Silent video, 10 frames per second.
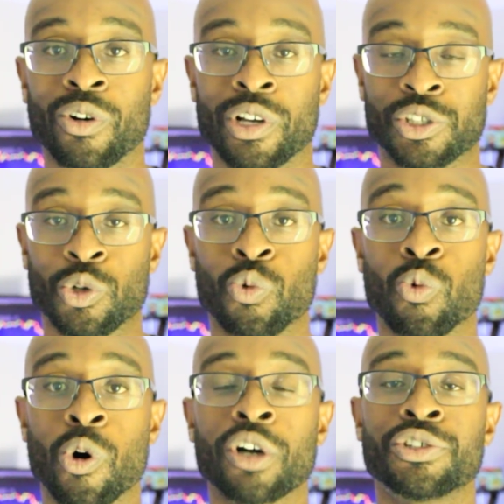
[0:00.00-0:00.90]
also
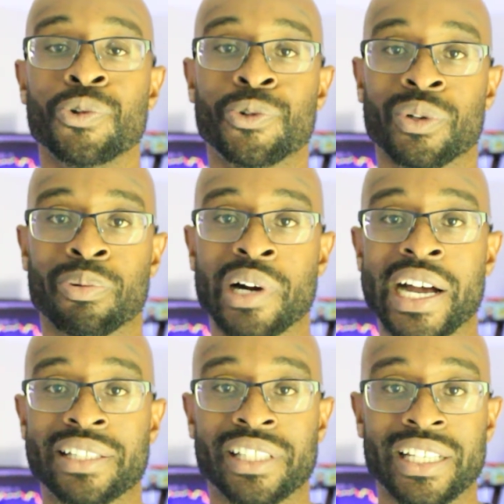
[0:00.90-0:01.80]
walk you through the
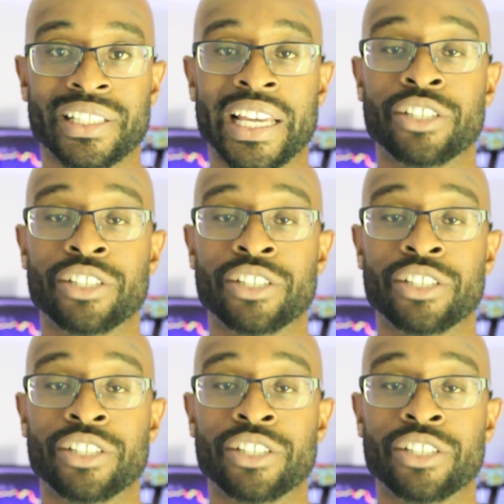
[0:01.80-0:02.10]
process